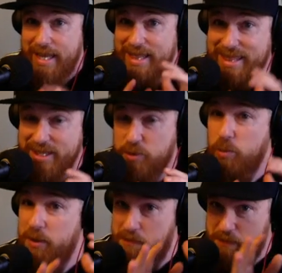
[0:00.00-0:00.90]
this
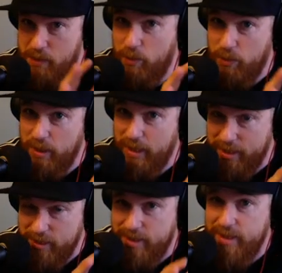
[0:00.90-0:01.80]
would feel really
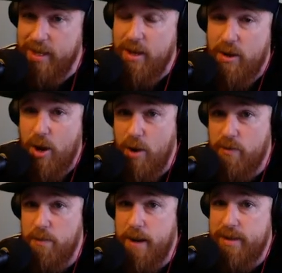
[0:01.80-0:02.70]
good
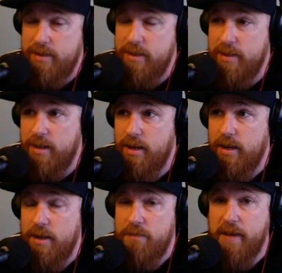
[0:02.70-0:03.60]
over by the
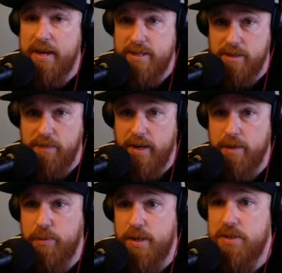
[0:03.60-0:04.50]
Fantasy Fair
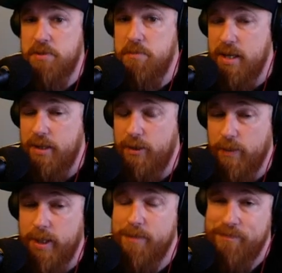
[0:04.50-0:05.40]
Princess Meet and
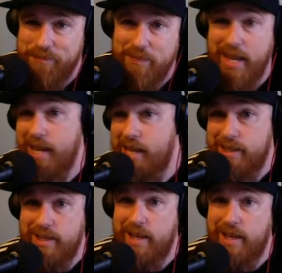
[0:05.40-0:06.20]
Greet. And